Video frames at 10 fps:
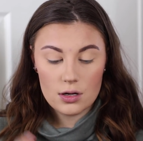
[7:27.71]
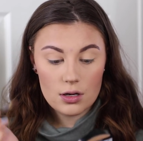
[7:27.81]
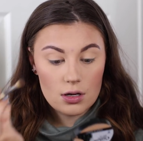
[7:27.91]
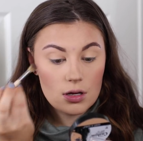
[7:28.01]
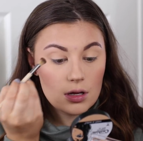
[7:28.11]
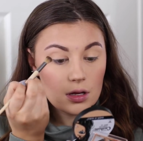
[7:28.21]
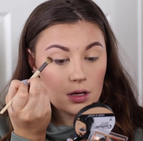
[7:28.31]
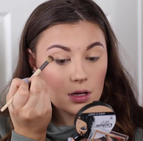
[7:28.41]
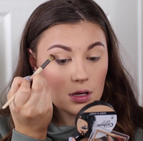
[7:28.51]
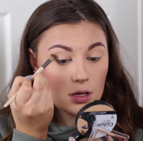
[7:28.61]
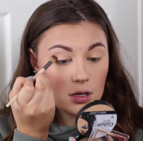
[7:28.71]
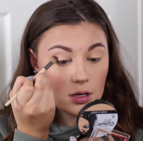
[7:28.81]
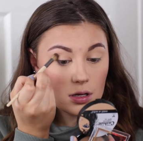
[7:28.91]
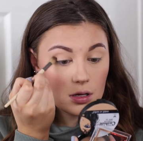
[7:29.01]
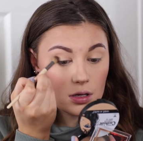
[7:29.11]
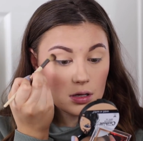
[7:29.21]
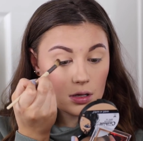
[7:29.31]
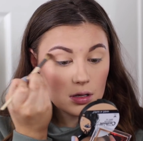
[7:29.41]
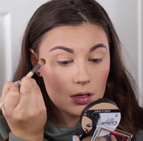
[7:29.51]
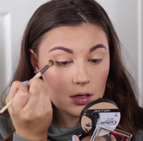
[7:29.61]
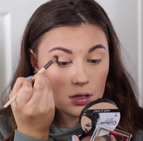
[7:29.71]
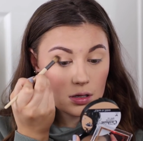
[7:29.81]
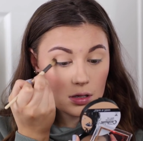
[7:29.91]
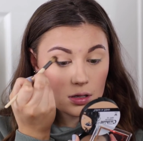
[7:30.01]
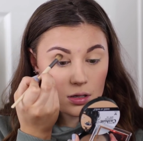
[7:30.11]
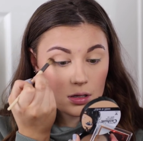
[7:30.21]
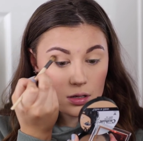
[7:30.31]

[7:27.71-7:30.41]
[no speech]